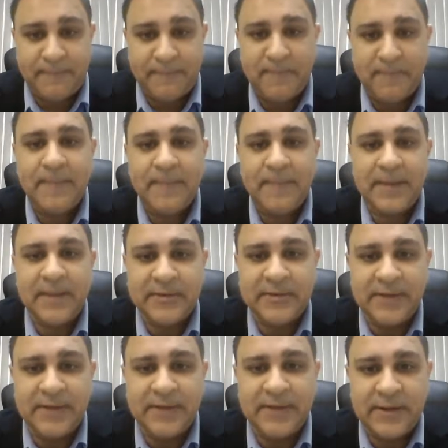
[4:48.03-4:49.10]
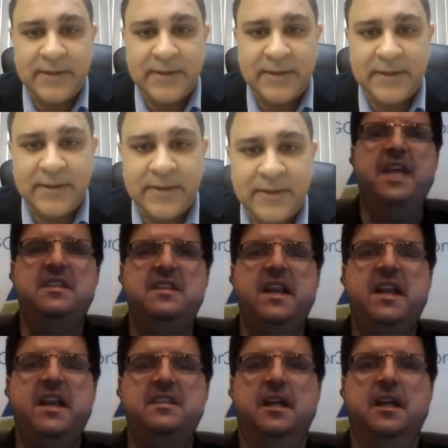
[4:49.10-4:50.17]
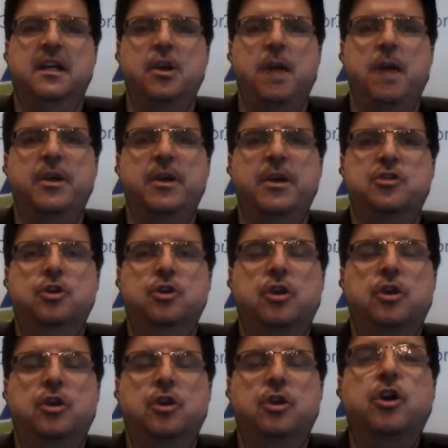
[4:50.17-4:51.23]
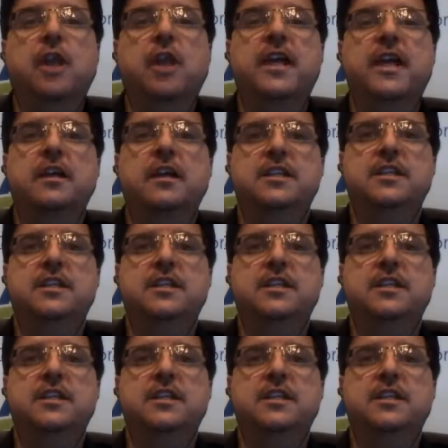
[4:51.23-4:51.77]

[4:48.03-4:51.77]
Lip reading: What does that tenant's economics look like,